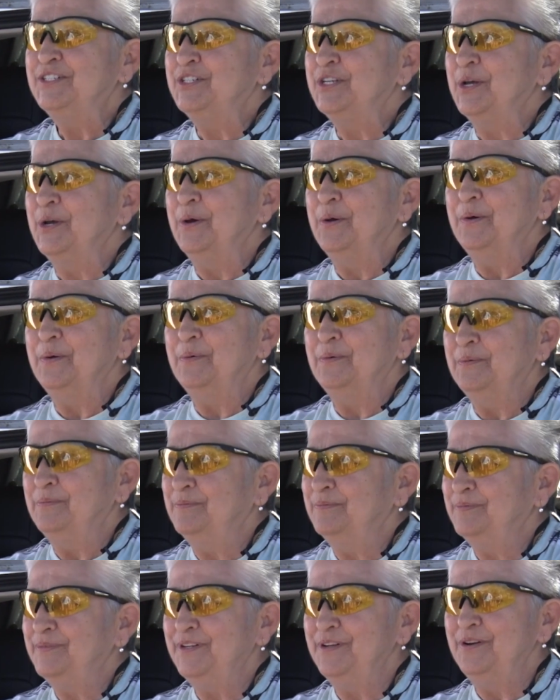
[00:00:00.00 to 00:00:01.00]

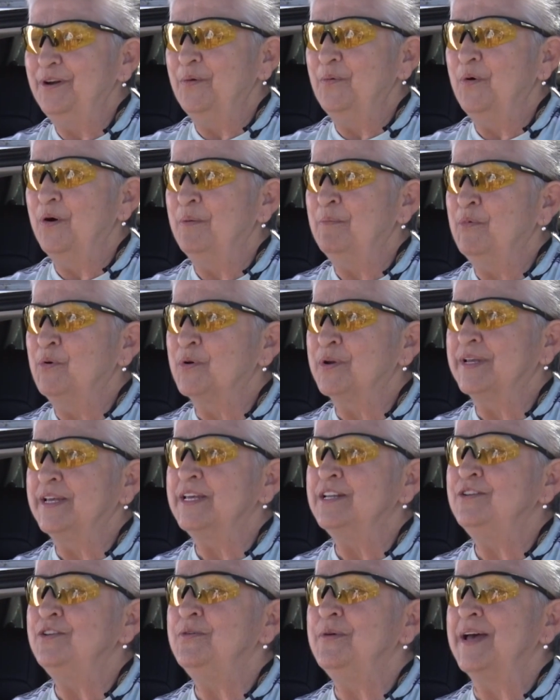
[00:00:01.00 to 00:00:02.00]
So, you know, what more
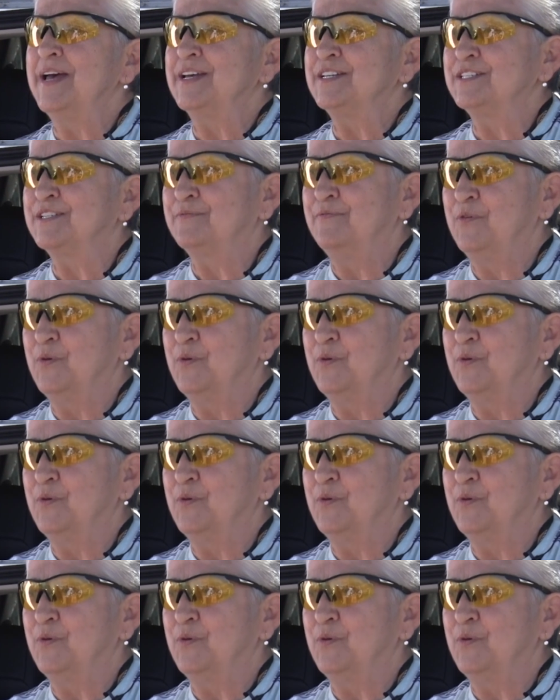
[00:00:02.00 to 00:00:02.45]
can you ask